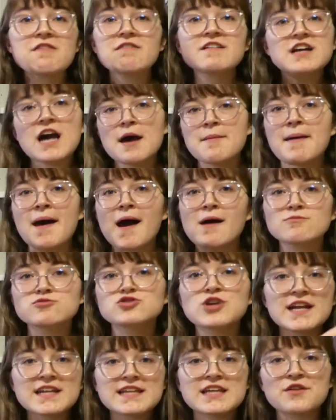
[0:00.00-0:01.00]
They come out,
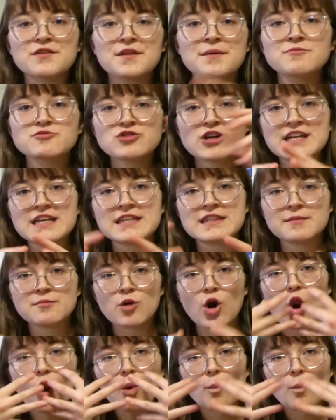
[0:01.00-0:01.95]
try to kill them, try to eat them,